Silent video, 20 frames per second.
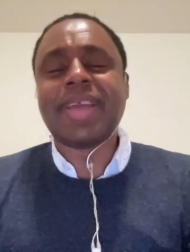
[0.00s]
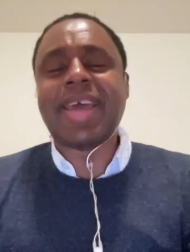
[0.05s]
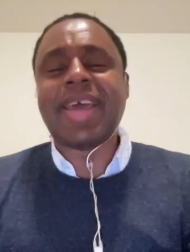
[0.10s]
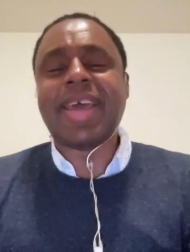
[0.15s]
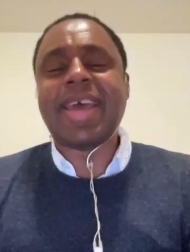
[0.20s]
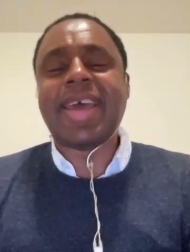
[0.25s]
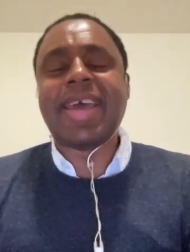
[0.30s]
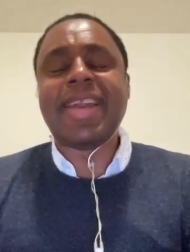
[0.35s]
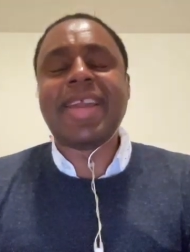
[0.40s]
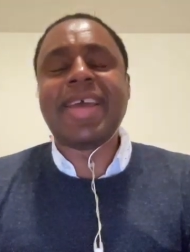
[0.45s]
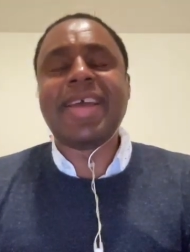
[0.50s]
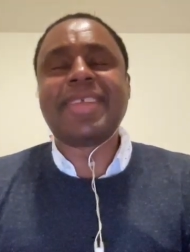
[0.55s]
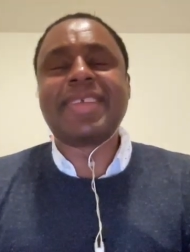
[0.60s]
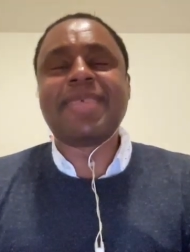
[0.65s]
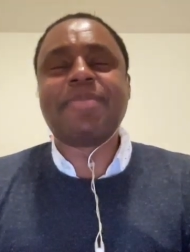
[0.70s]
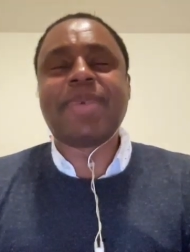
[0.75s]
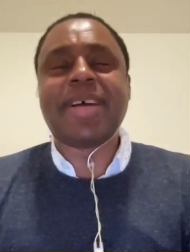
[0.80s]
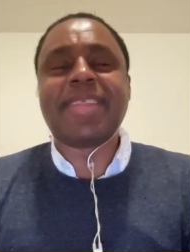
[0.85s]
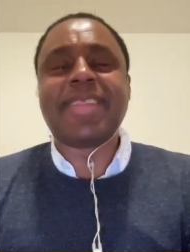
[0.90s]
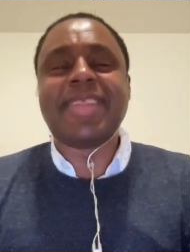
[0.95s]
And it's
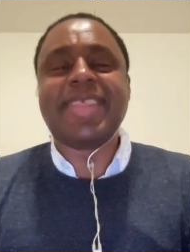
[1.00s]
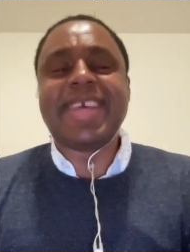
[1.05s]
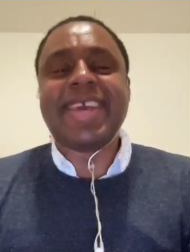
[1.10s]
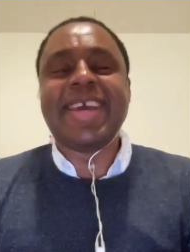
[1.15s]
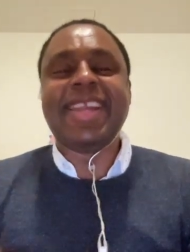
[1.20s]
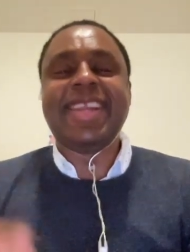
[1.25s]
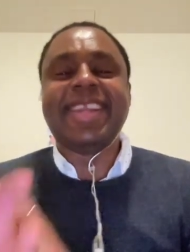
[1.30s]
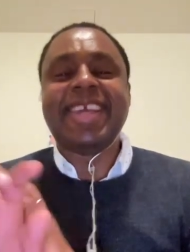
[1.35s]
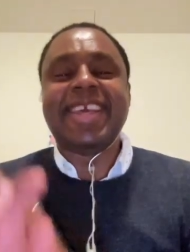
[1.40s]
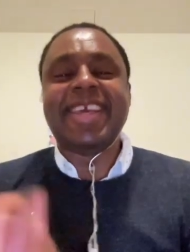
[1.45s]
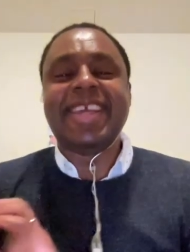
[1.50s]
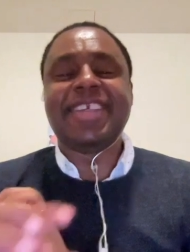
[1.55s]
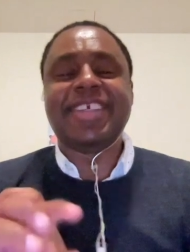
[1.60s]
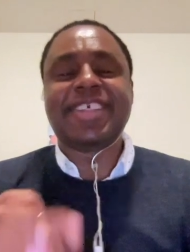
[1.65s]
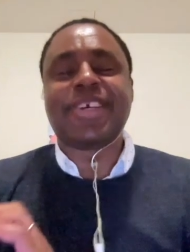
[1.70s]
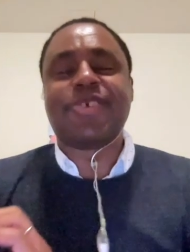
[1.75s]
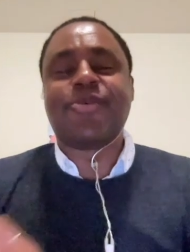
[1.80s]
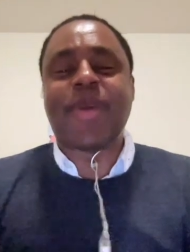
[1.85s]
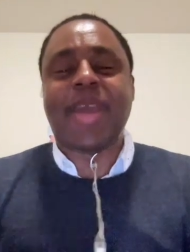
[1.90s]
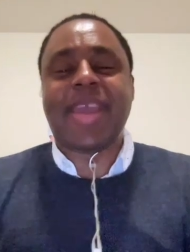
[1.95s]
about the elite
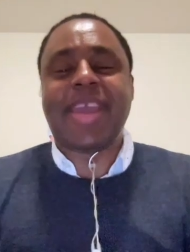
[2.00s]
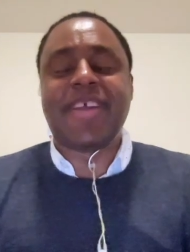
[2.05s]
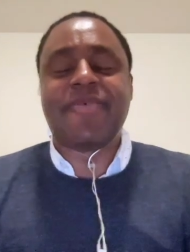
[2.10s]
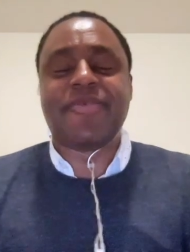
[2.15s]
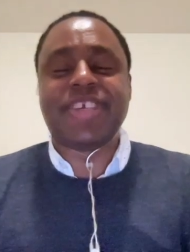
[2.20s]
charade of